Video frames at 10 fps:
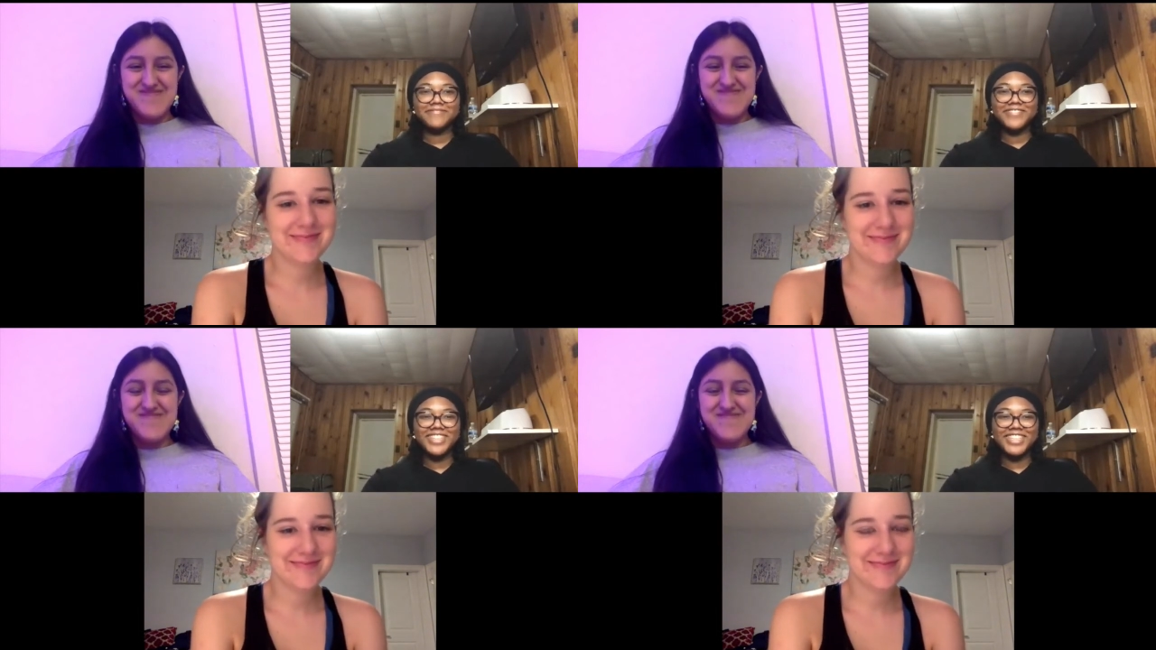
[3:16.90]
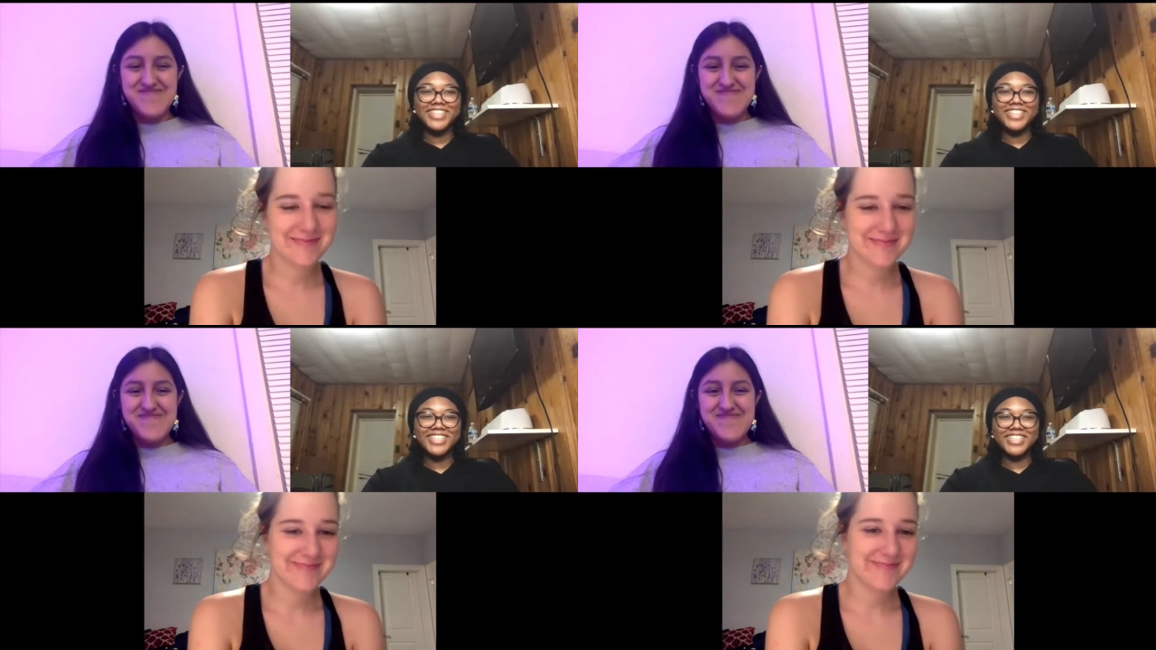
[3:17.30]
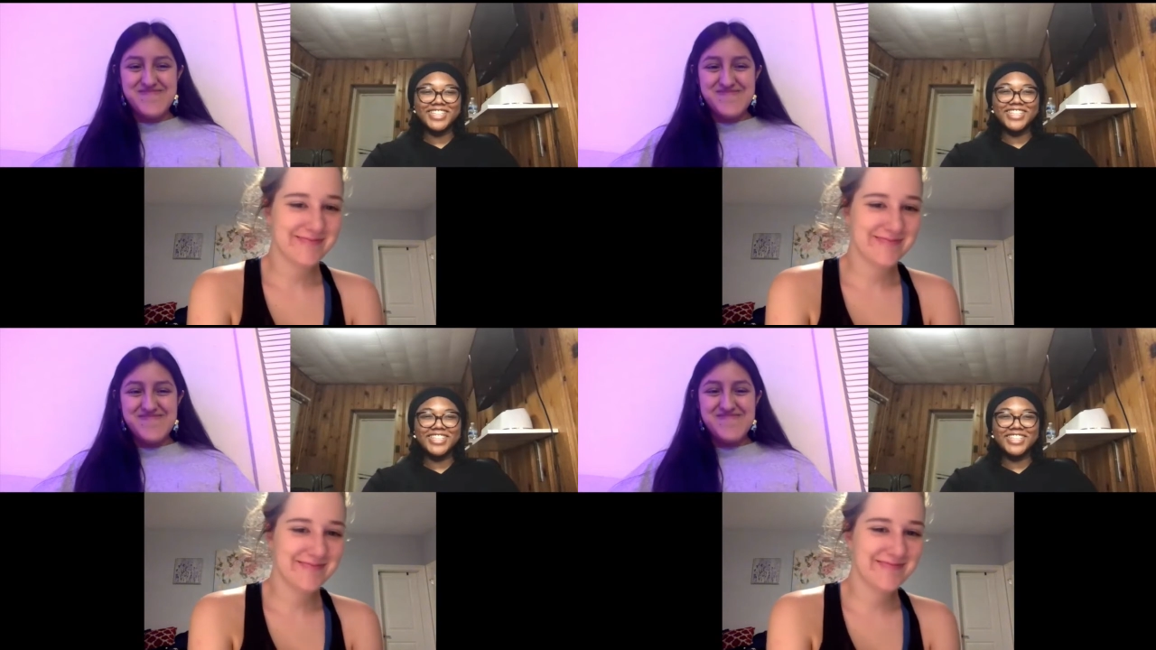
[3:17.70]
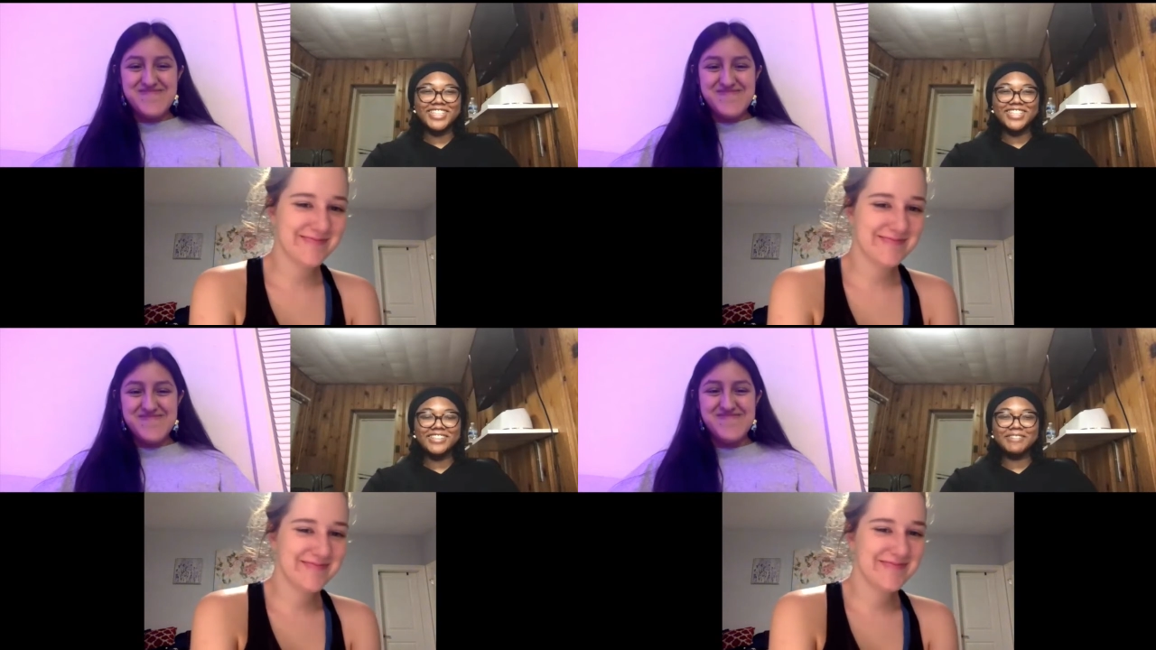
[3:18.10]

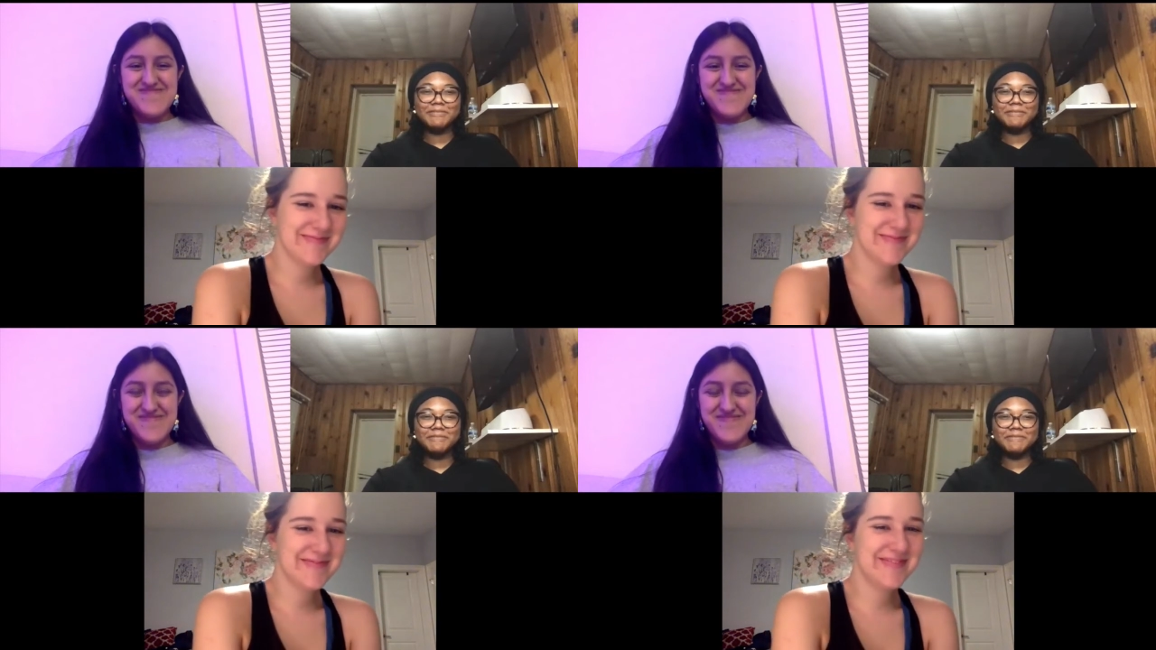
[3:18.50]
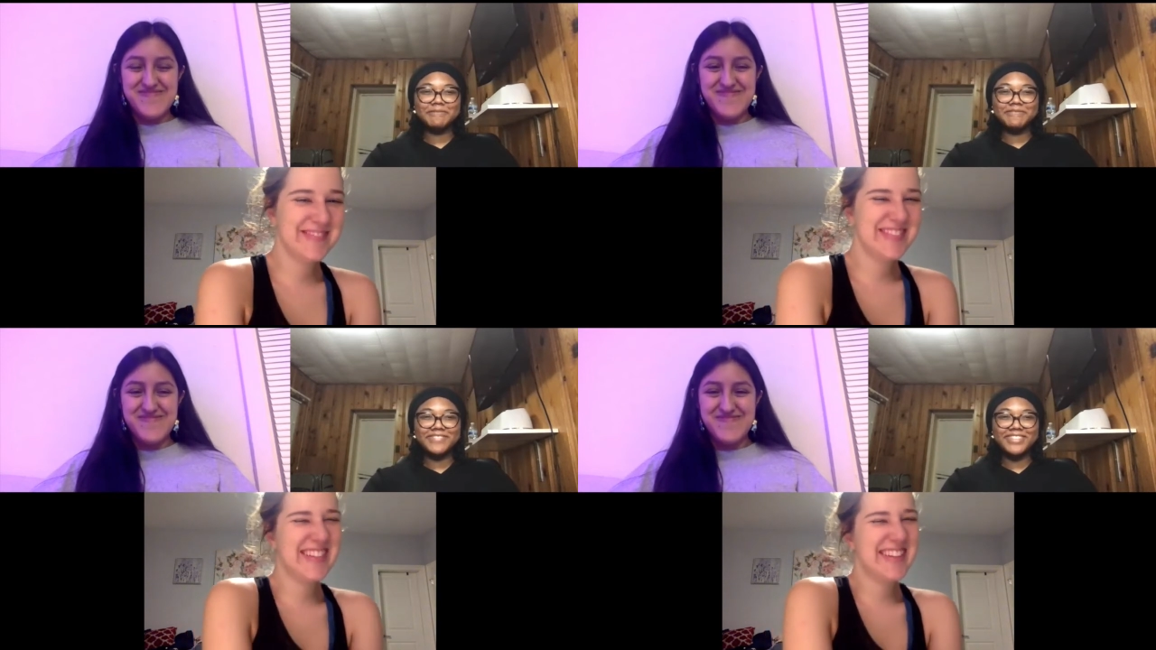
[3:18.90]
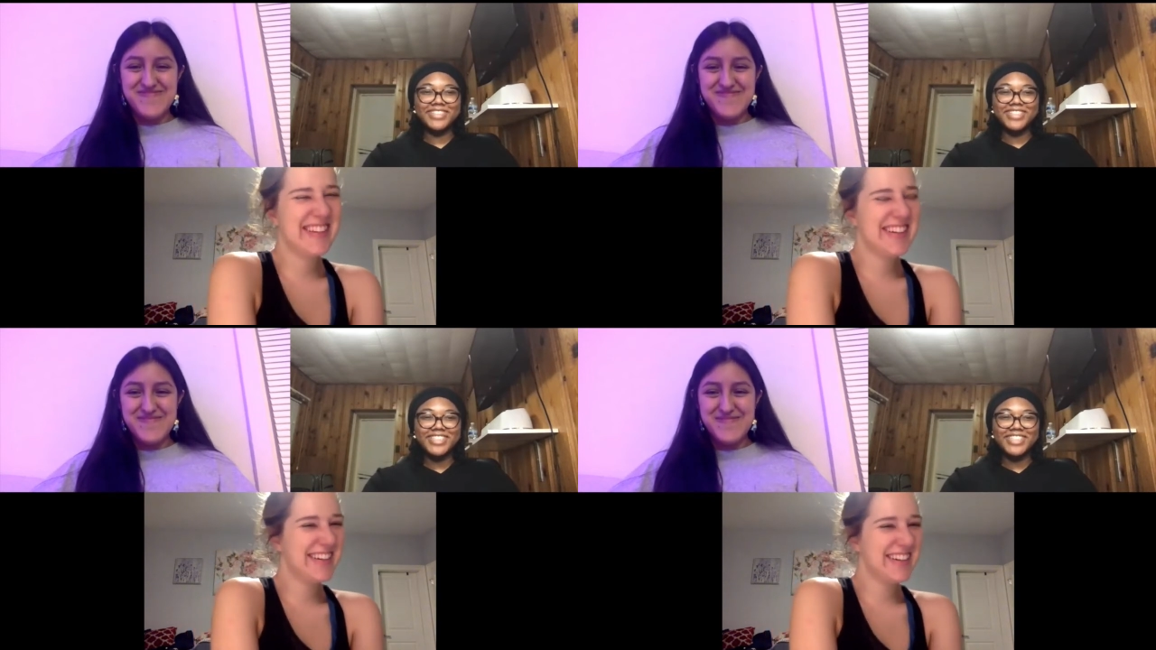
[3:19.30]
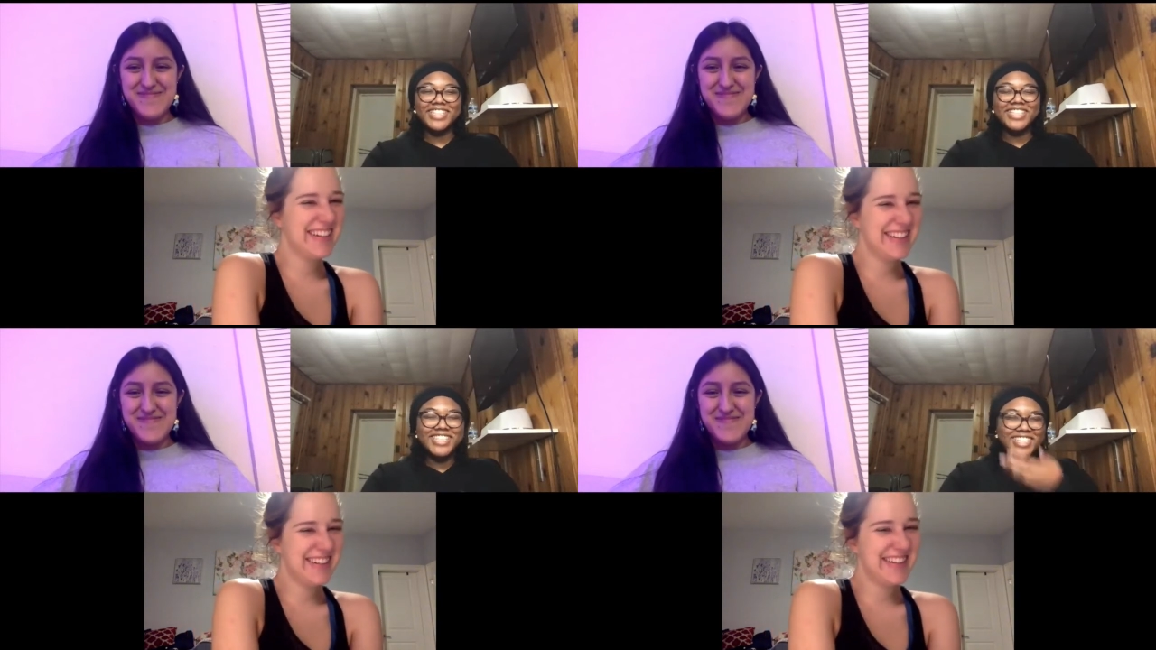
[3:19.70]

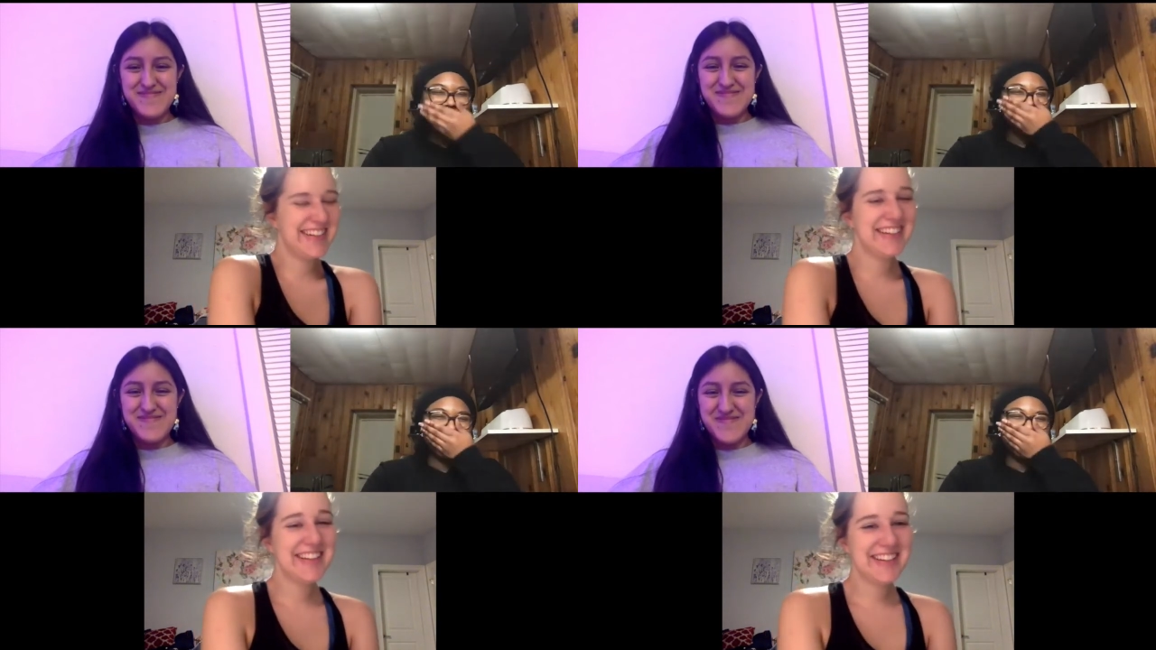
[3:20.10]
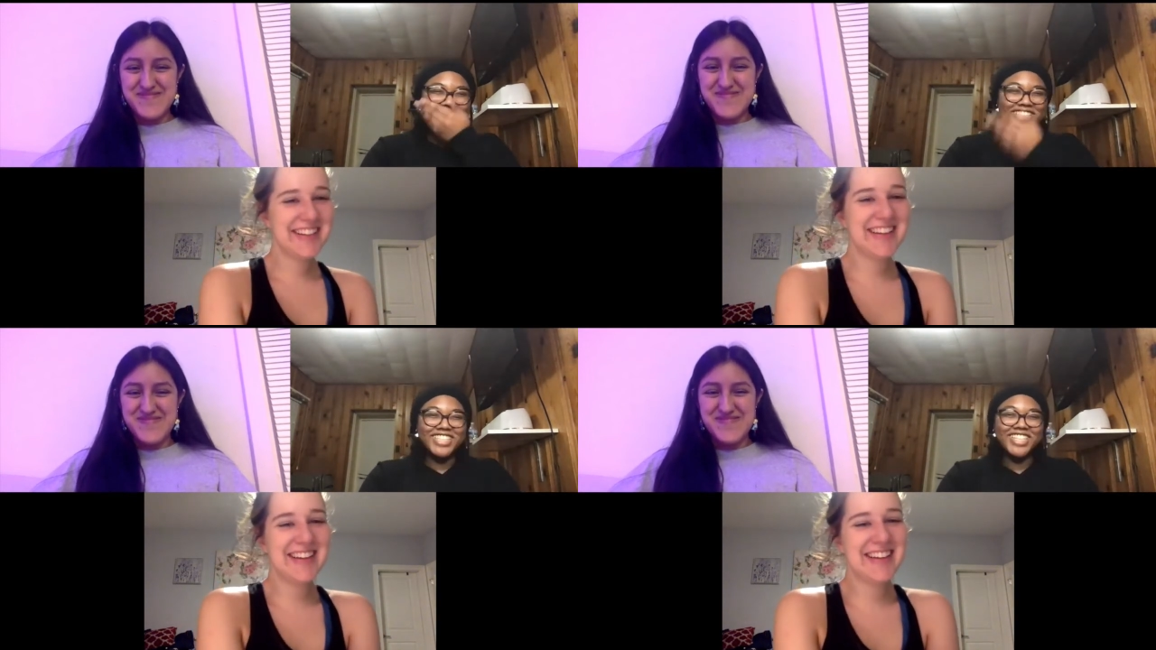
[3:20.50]
(silence)